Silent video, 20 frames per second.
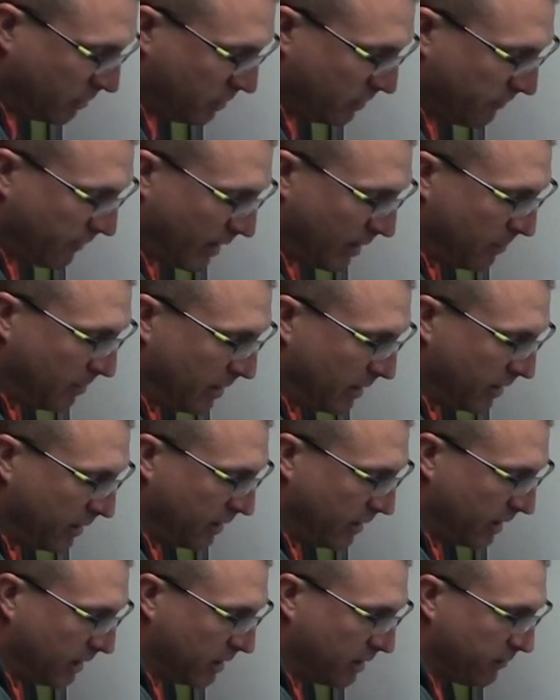divide by
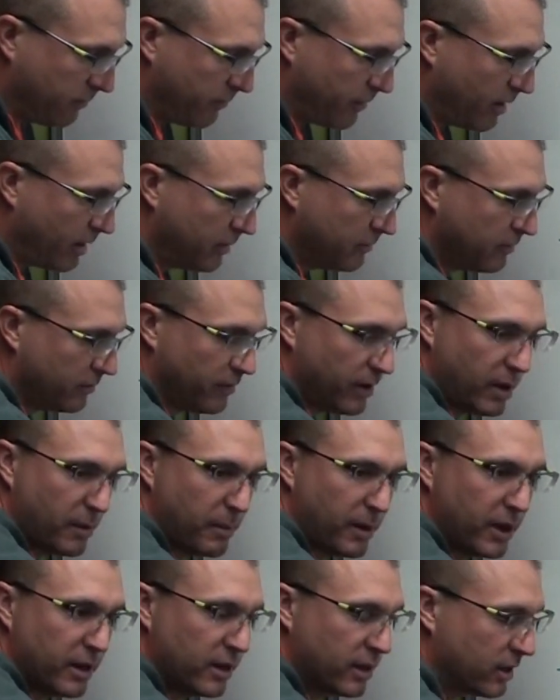negative 5, divide
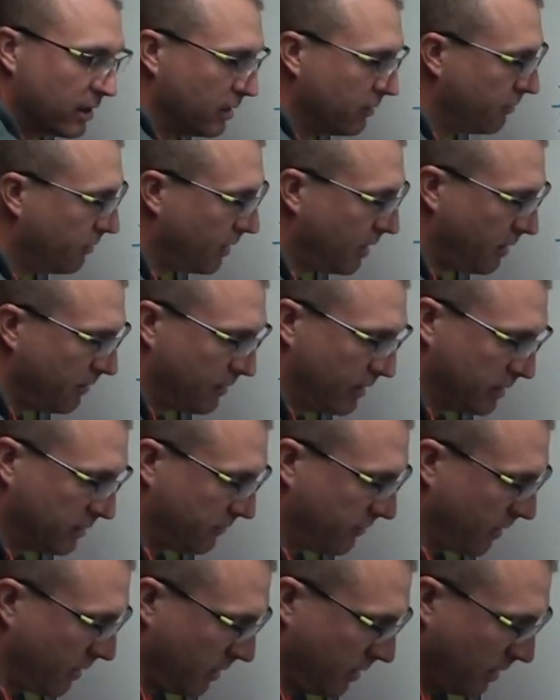by negative 5, that's
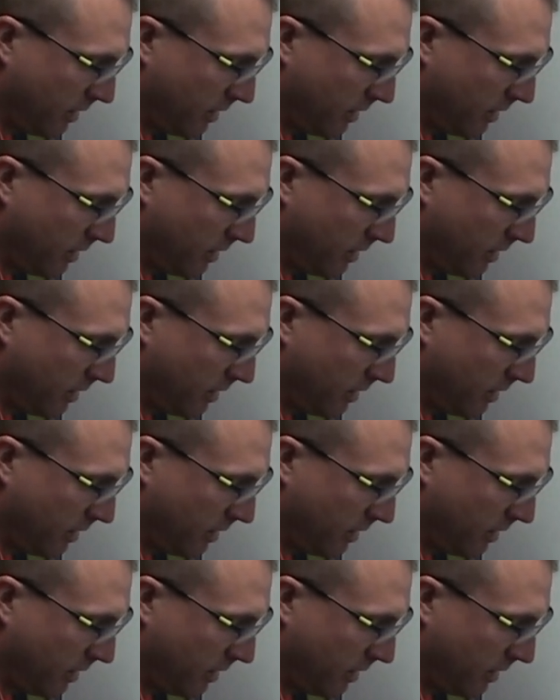fine.